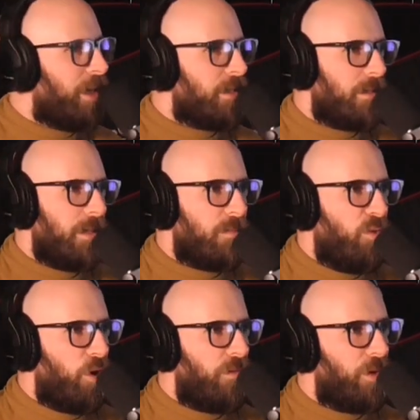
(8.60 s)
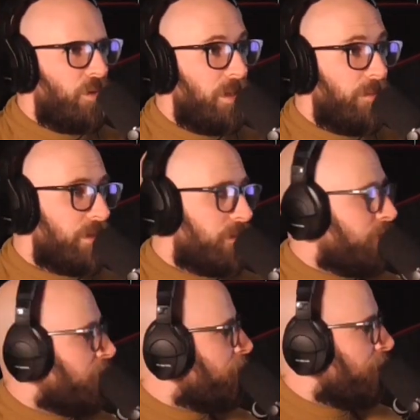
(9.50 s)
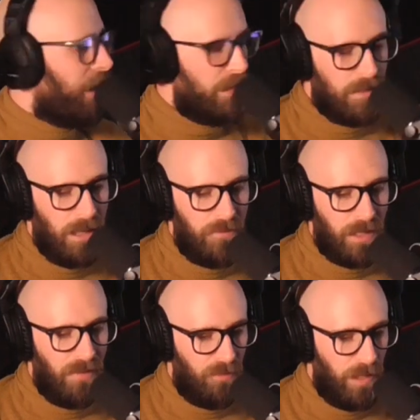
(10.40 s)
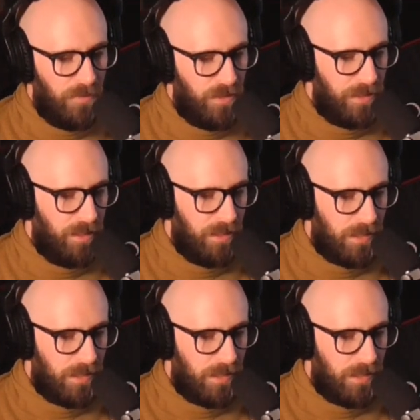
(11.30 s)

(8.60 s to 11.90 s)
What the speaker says: it's more of a cool image and kind of a clever way of doing things.